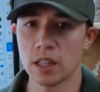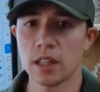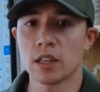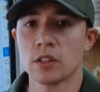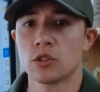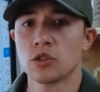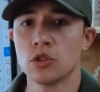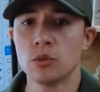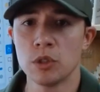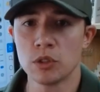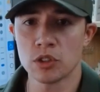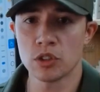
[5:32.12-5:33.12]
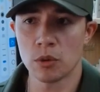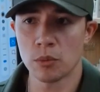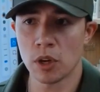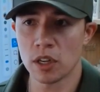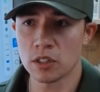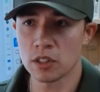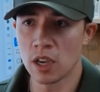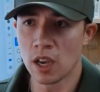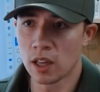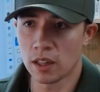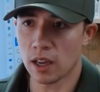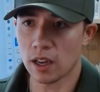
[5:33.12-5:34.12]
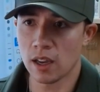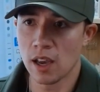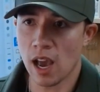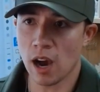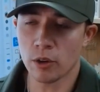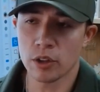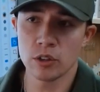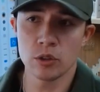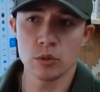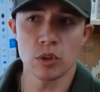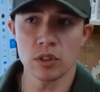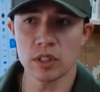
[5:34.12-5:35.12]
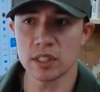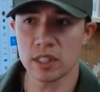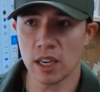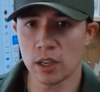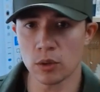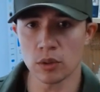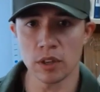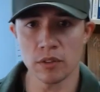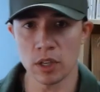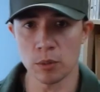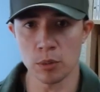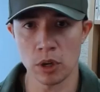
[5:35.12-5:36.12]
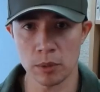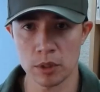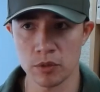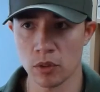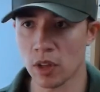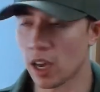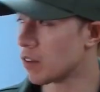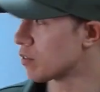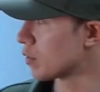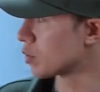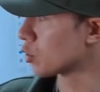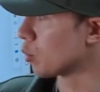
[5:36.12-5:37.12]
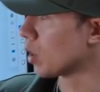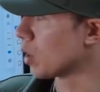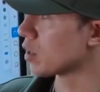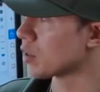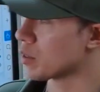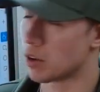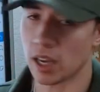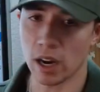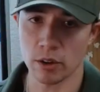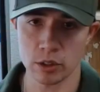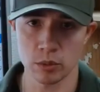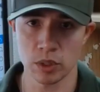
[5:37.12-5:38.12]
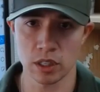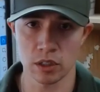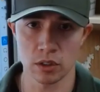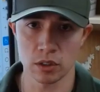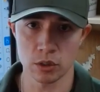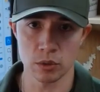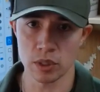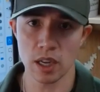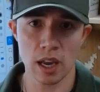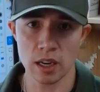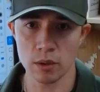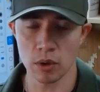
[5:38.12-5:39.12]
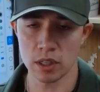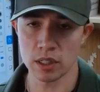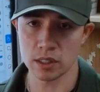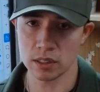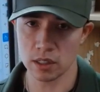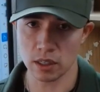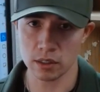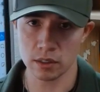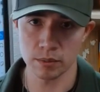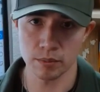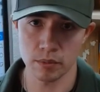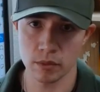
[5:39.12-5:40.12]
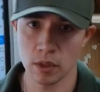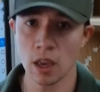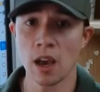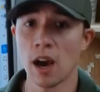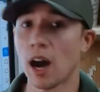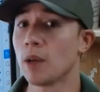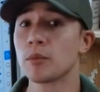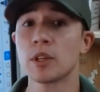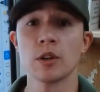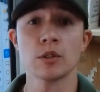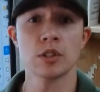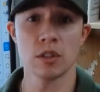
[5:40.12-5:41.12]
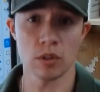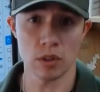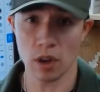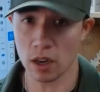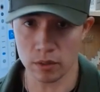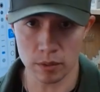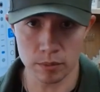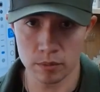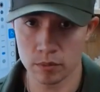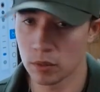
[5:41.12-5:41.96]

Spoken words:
And they consume you so much that how can you really say you're living a purposeful life if 20 to 30 hours a week you're doing any one of these things? I'm guilty of a lot of them.